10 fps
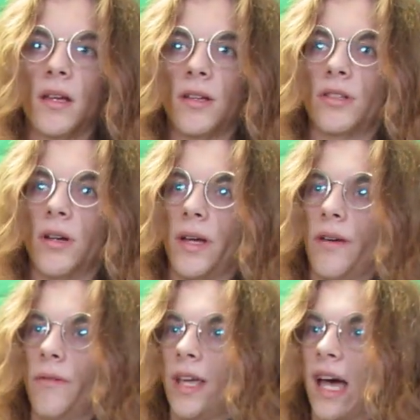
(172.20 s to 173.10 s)
So
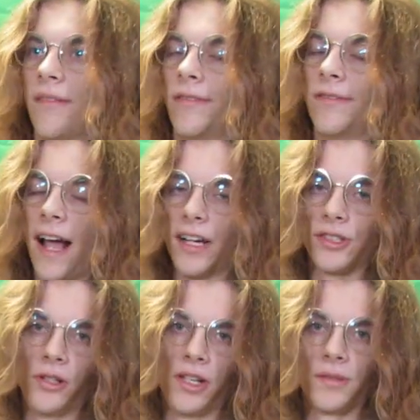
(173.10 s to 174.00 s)
if we have a
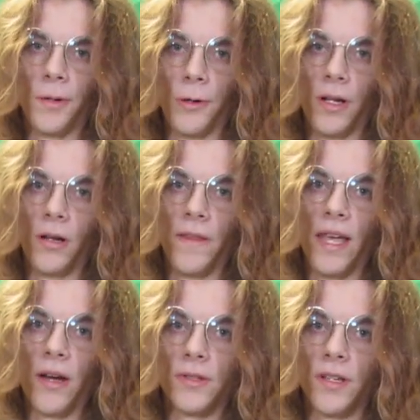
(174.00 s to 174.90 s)
fractional exponent on the
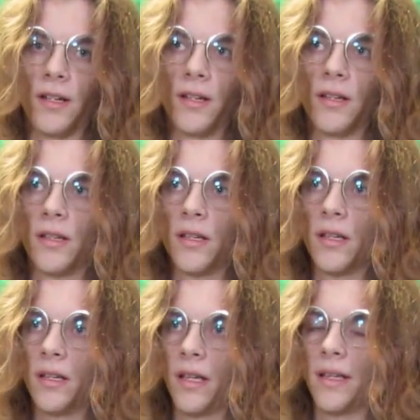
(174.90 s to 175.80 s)
outside,
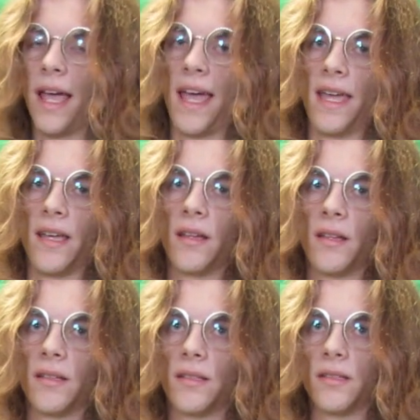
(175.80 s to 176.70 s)
a
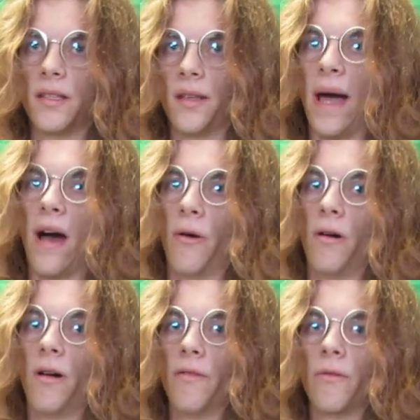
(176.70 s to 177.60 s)
to the
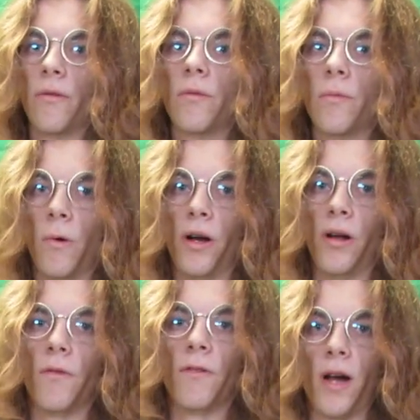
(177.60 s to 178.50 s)
power of 1
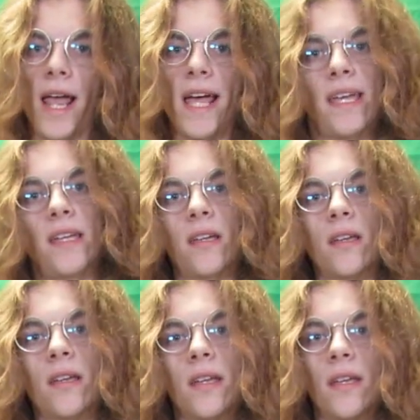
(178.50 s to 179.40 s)
over a,
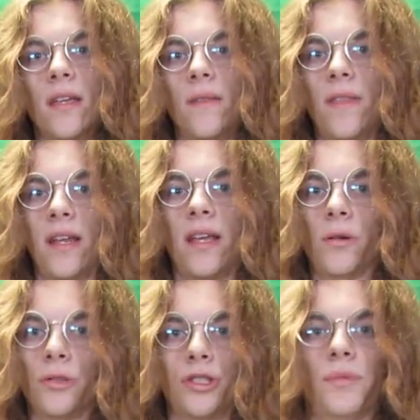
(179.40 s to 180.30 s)
then
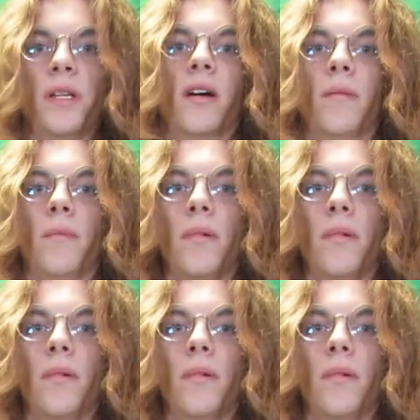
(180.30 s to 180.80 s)
it'll just become